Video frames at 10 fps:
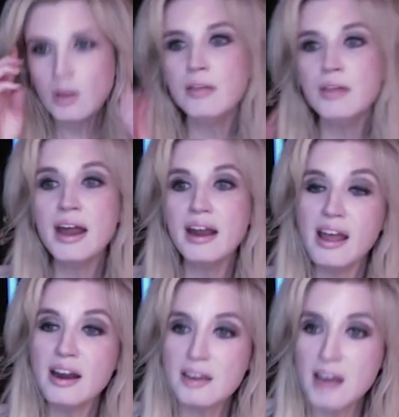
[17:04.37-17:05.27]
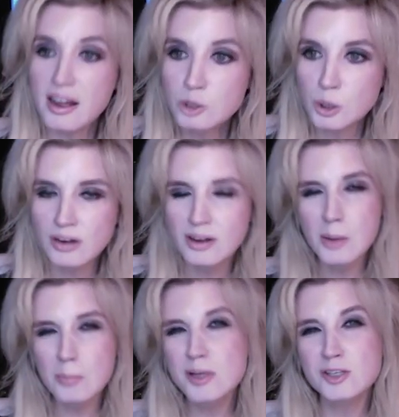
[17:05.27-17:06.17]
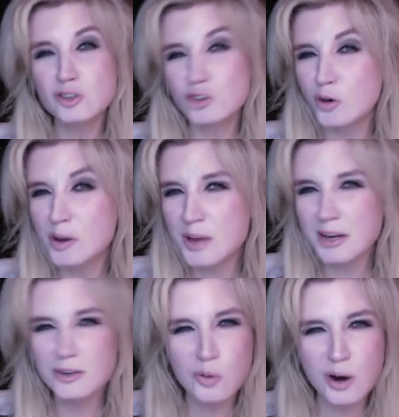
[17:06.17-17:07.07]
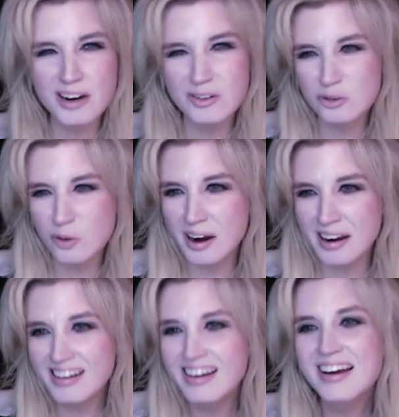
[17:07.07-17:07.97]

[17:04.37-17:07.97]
Then Anna Kendrick, Miss Streaming 2020,